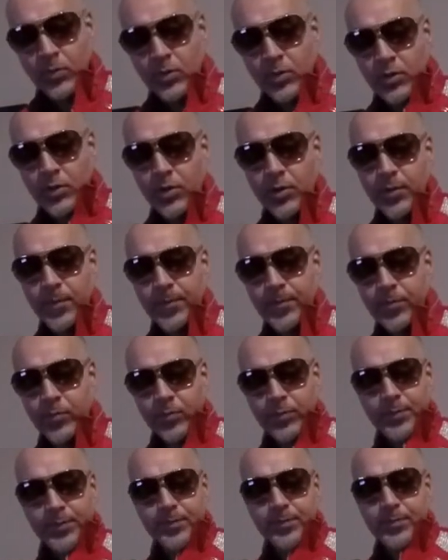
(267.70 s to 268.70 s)
Yeah,
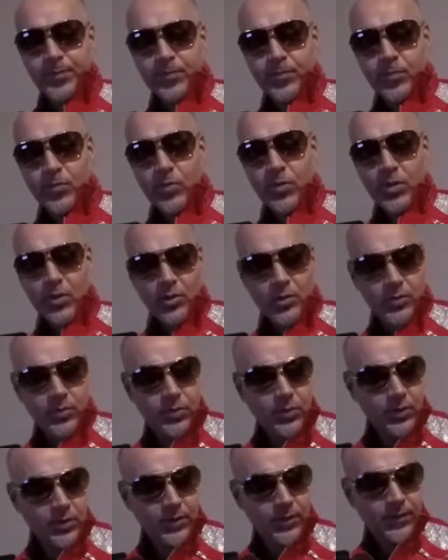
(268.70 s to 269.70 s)
I
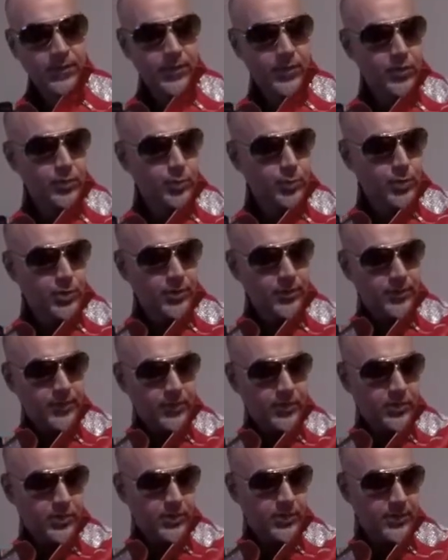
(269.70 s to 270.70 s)
think it fits
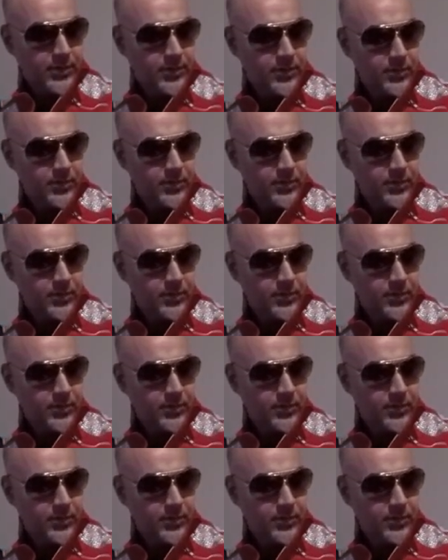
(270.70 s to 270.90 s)
perfectly.